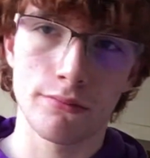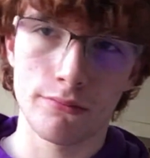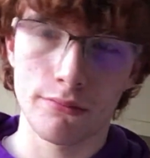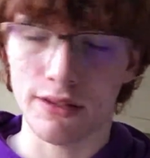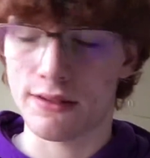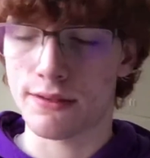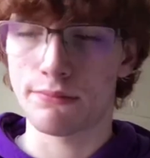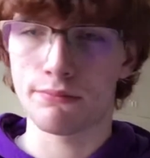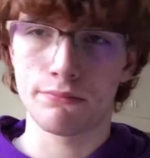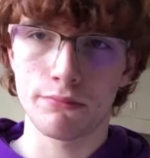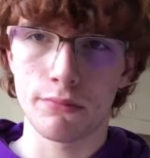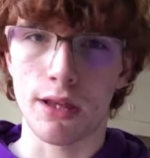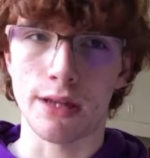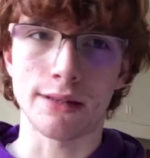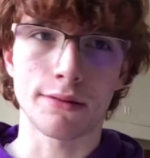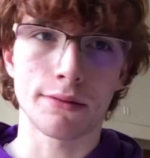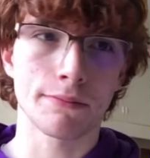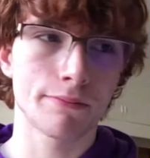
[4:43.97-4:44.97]
It's
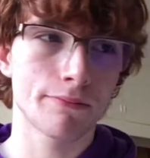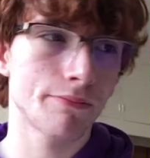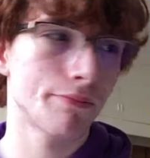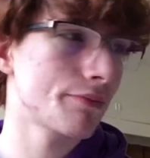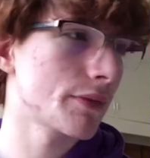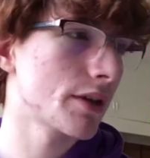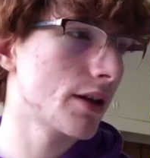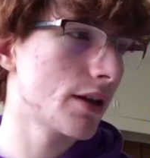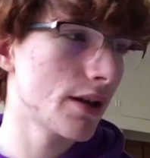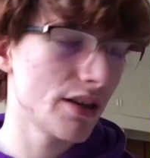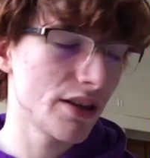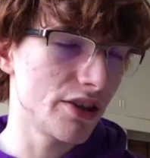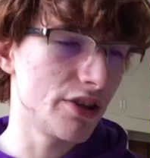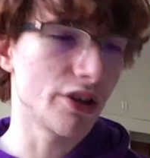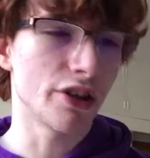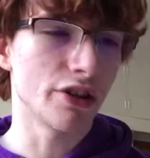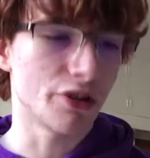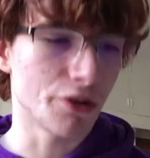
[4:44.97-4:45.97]
like,
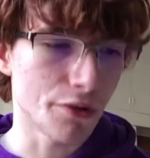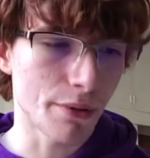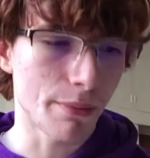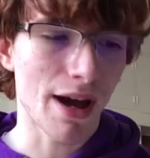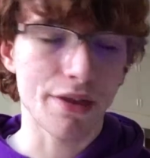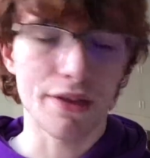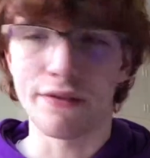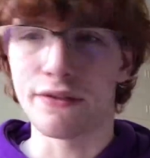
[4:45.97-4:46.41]
you could do the math